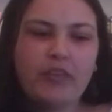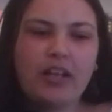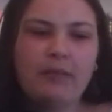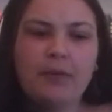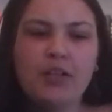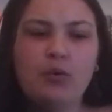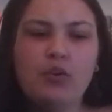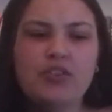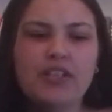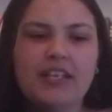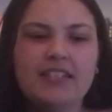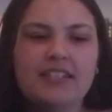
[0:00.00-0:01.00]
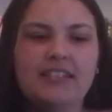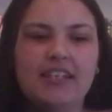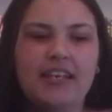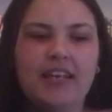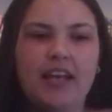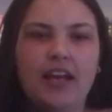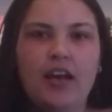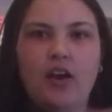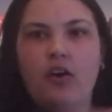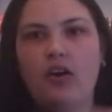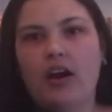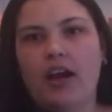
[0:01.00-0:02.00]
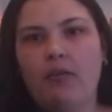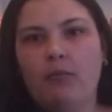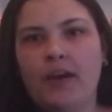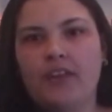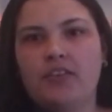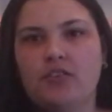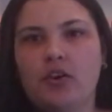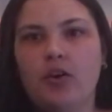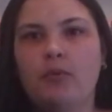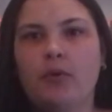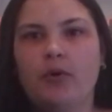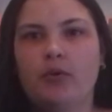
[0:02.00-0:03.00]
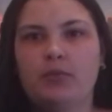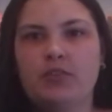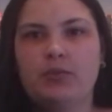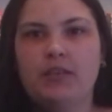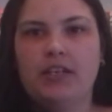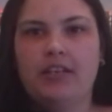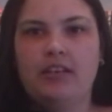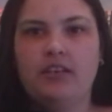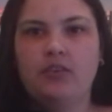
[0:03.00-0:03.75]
but you also get to see where the turmoil between